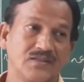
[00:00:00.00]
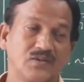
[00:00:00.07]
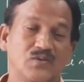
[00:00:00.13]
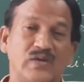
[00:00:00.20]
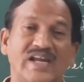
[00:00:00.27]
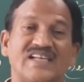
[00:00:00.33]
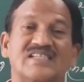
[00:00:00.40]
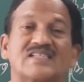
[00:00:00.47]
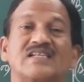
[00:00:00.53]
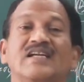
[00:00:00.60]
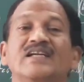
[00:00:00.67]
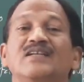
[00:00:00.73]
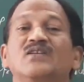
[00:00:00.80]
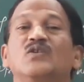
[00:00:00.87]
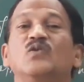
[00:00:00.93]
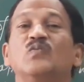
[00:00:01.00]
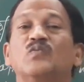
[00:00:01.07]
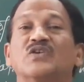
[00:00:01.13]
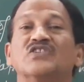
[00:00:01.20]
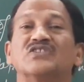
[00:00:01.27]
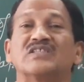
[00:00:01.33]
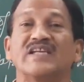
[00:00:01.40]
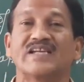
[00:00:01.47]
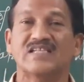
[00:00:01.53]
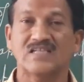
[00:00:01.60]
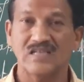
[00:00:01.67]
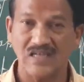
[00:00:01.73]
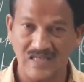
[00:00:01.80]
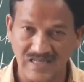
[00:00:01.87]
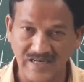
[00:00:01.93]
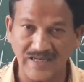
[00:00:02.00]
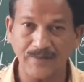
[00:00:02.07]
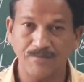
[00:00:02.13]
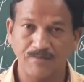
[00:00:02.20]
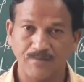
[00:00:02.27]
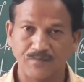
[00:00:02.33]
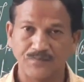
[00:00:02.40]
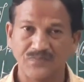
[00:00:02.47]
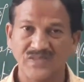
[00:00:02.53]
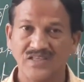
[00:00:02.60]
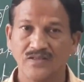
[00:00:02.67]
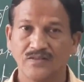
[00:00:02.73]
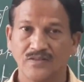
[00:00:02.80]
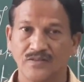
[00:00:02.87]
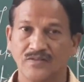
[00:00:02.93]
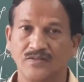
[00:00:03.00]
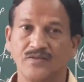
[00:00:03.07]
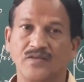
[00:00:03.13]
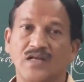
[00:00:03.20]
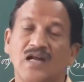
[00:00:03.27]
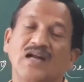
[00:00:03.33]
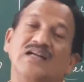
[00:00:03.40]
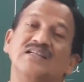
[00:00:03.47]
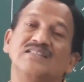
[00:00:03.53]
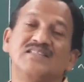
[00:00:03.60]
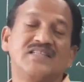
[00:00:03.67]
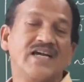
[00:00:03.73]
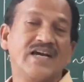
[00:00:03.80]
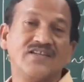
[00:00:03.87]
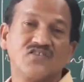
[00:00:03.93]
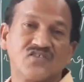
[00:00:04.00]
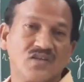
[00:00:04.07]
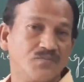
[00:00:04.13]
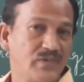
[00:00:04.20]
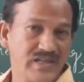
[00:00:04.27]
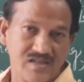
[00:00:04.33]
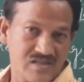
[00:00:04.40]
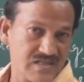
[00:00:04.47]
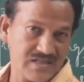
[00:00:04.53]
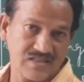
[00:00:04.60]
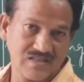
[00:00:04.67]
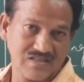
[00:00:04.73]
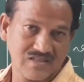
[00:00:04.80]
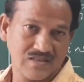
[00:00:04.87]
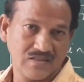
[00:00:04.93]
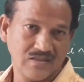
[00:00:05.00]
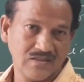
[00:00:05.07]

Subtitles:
to extend 2 months extra time and charge some interest